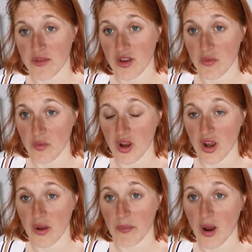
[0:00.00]
so
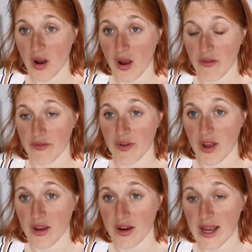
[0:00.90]
were part of
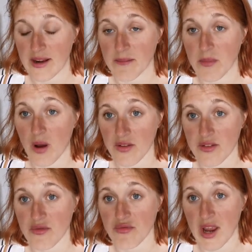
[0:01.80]
the kind of
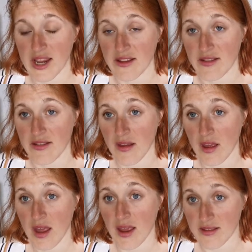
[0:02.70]
master race,
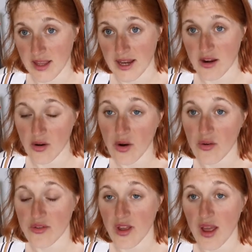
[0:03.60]
as Hitler
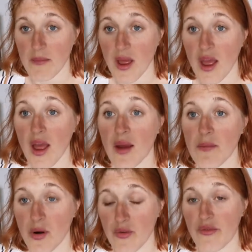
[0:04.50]
calls them,
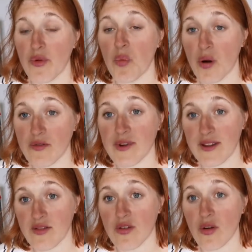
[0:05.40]
but for one
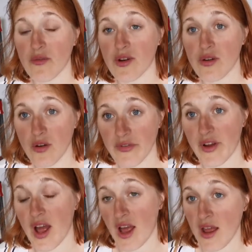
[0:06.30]
reason or
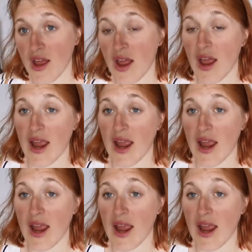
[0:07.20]
another,